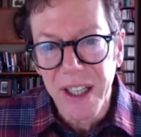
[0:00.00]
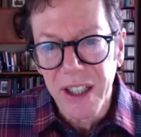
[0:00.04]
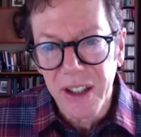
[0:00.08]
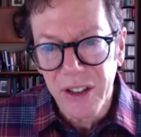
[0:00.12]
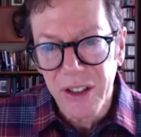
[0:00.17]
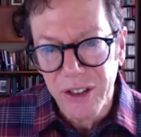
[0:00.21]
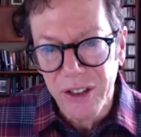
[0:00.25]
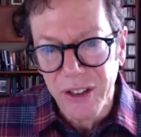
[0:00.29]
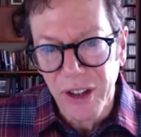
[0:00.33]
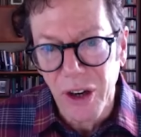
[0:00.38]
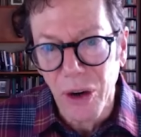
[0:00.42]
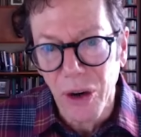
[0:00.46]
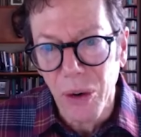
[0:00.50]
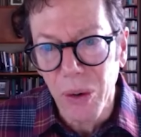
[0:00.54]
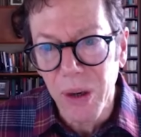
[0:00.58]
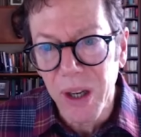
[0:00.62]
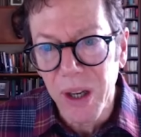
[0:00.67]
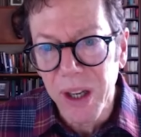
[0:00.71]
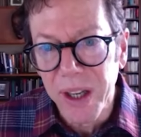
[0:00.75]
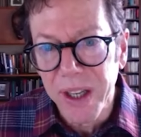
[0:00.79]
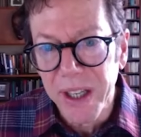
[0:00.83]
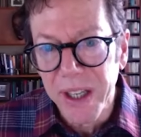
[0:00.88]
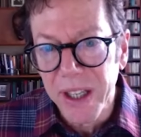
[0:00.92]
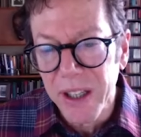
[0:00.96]
So
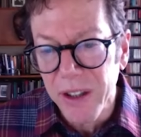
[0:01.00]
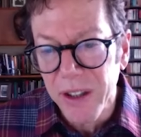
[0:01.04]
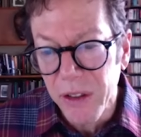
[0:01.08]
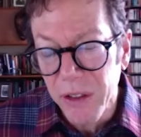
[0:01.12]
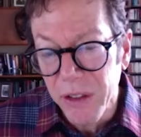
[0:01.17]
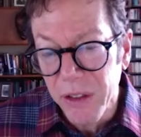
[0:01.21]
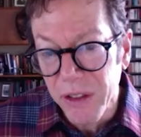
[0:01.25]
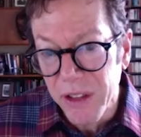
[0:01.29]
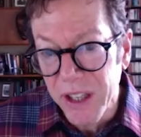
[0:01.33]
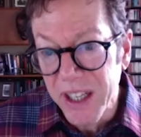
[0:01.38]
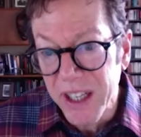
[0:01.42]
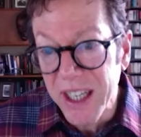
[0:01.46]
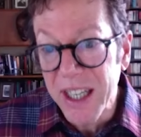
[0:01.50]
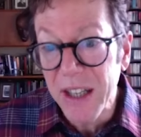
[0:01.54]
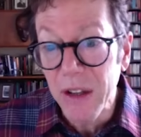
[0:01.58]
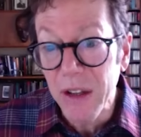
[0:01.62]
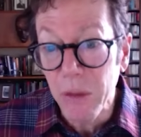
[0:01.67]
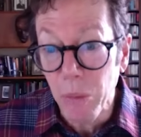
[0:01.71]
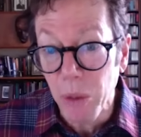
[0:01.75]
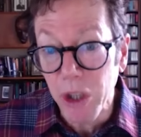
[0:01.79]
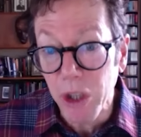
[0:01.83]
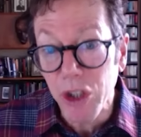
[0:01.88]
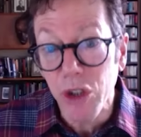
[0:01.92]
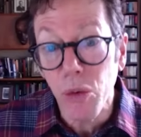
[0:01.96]
the
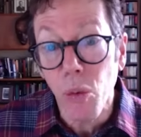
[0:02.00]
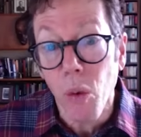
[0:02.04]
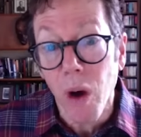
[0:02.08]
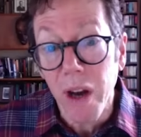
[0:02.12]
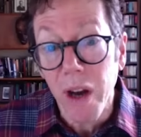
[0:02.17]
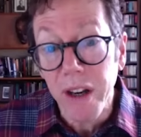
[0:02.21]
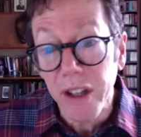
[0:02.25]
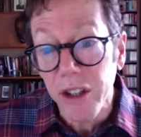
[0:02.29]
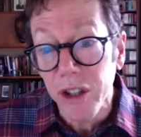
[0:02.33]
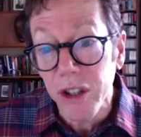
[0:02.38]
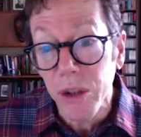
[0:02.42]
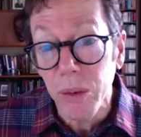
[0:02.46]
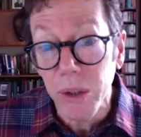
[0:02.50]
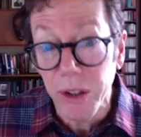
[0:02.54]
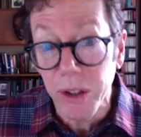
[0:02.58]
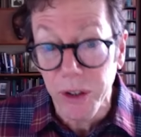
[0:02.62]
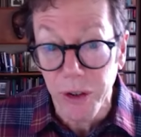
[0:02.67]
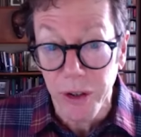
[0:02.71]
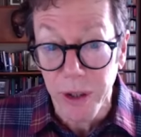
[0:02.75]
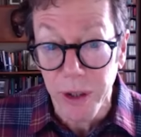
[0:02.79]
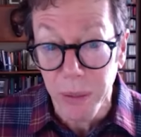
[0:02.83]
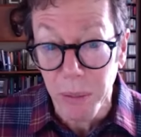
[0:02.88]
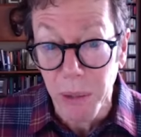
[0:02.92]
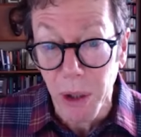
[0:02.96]
what you want to do with
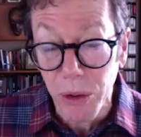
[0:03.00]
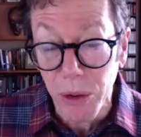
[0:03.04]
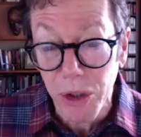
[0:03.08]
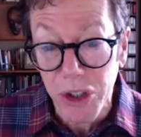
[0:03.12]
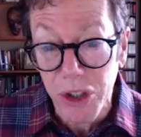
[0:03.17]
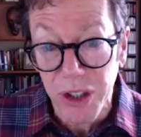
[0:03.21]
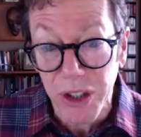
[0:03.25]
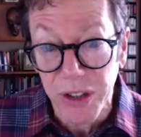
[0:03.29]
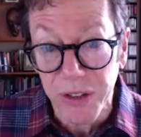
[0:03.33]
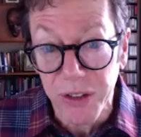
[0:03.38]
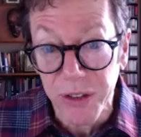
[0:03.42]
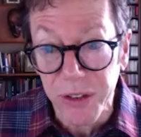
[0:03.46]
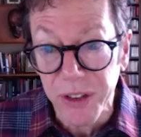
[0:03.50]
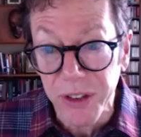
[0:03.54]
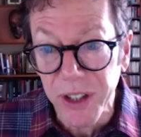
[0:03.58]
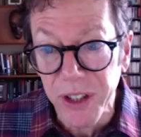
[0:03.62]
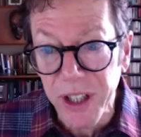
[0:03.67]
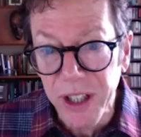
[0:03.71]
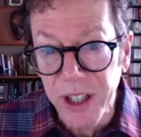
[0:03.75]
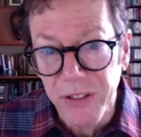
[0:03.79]
your emotions,